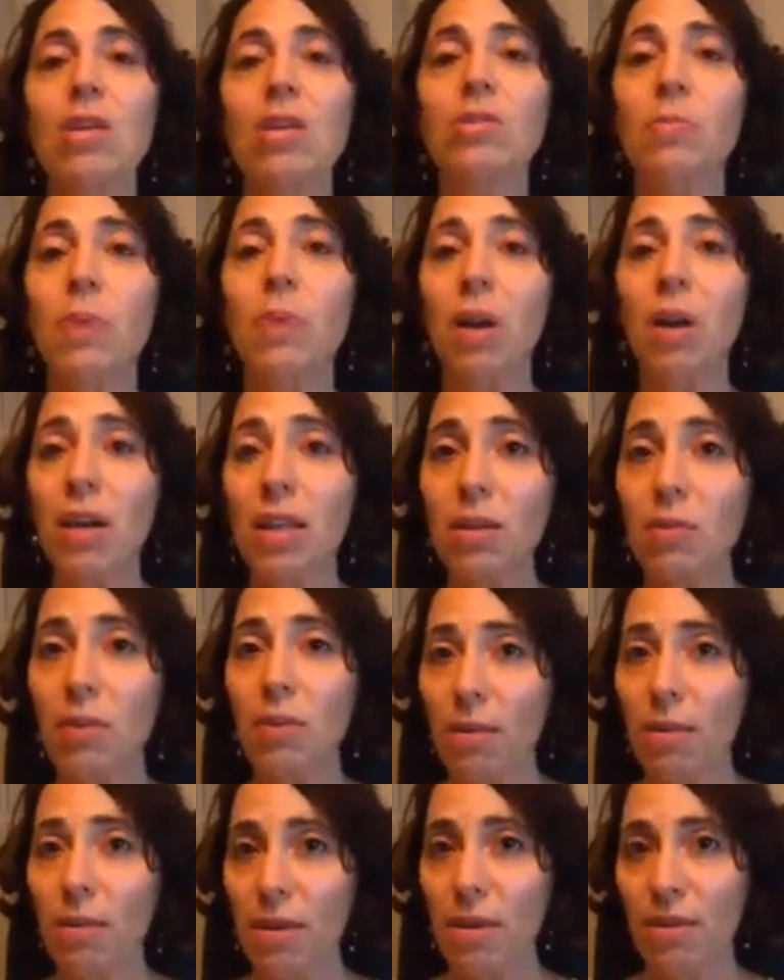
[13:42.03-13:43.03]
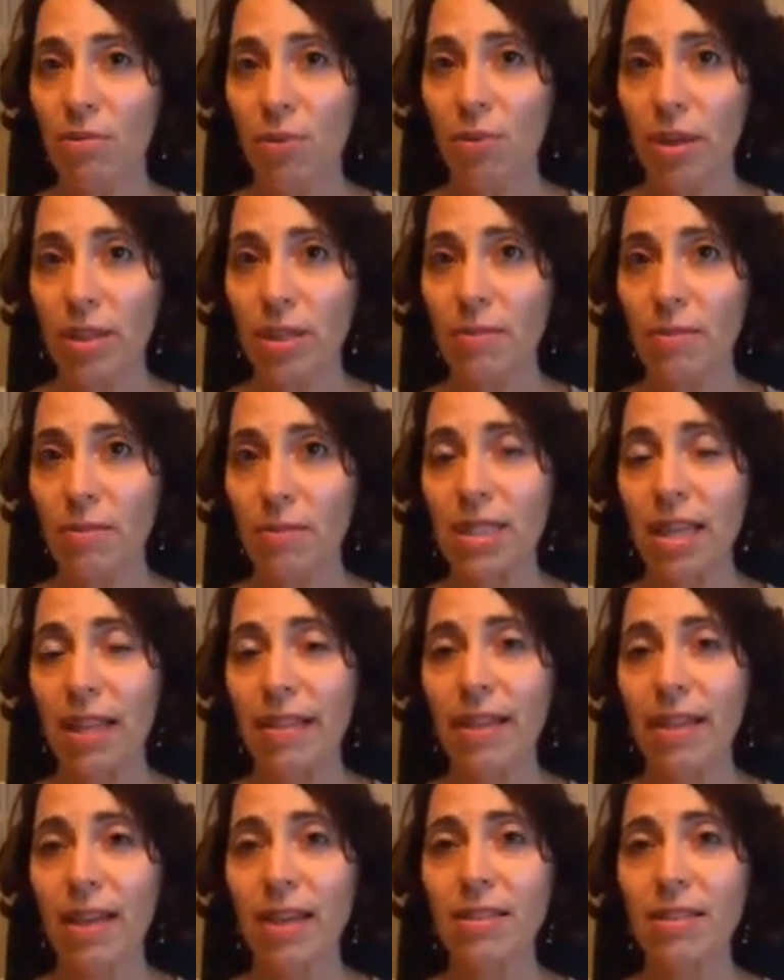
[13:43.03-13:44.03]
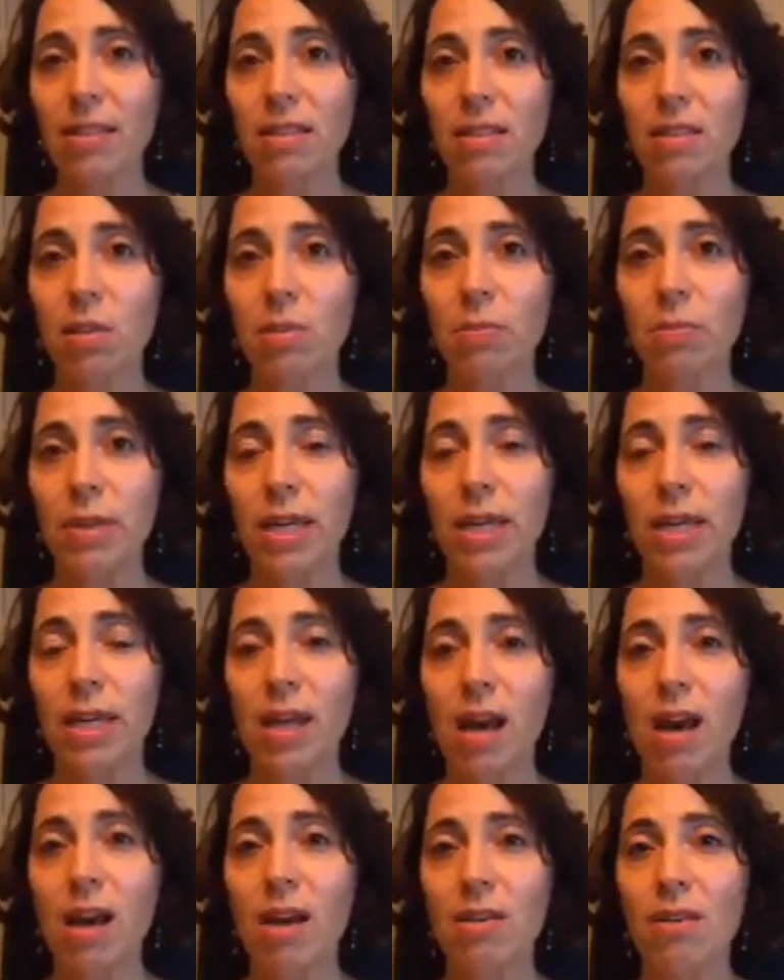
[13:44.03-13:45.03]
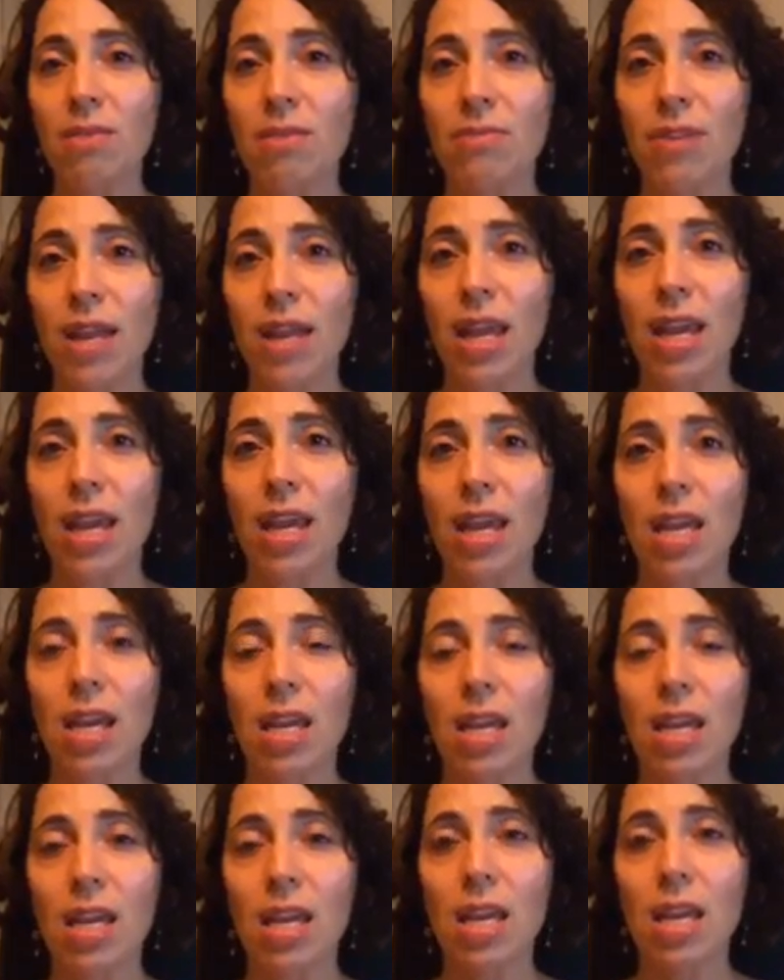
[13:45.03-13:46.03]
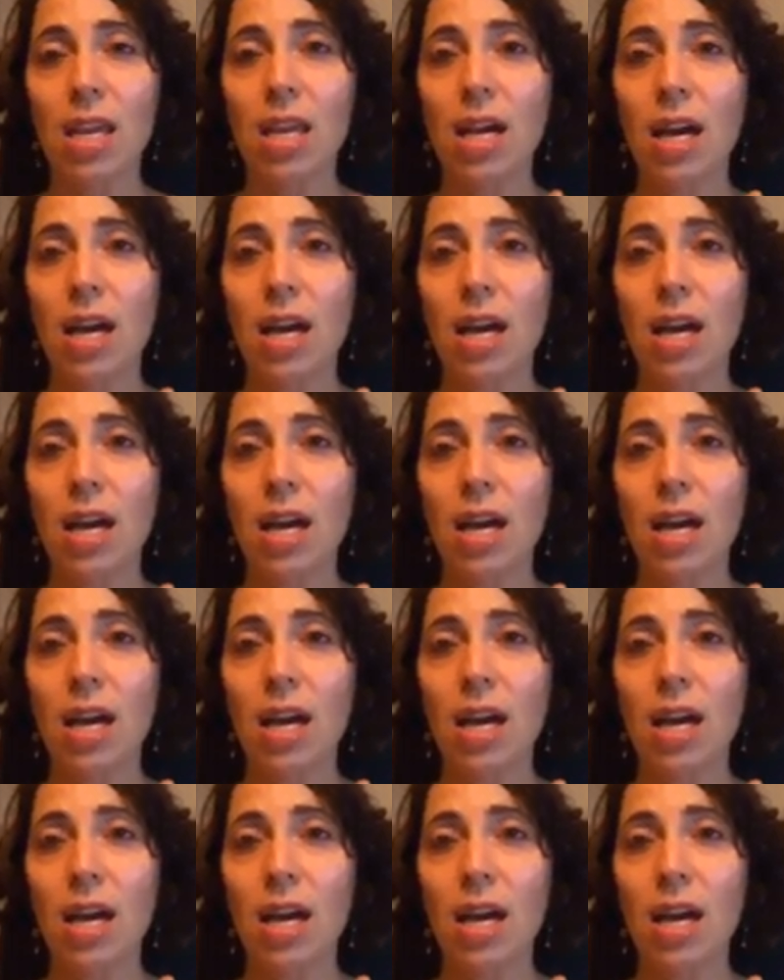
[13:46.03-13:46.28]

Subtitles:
So partly why we avoid them is I think it's a little bit of a